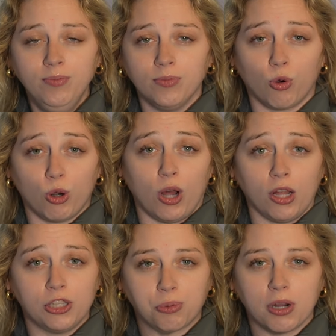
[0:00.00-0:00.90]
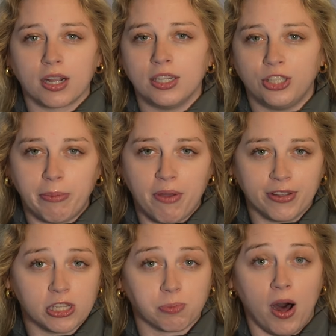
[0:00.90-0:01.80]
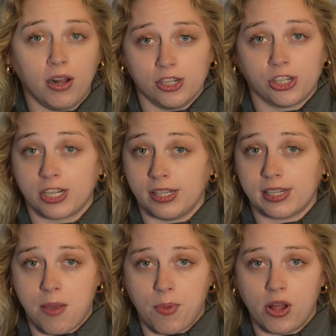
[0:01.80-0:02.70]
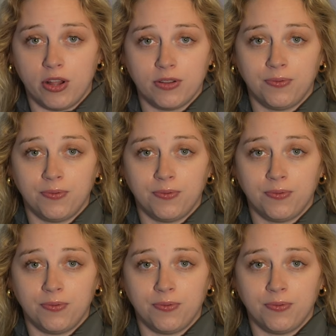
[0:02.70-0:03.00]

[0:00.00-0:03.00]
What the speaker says: or knowledge work, Gemma feels polished and stable.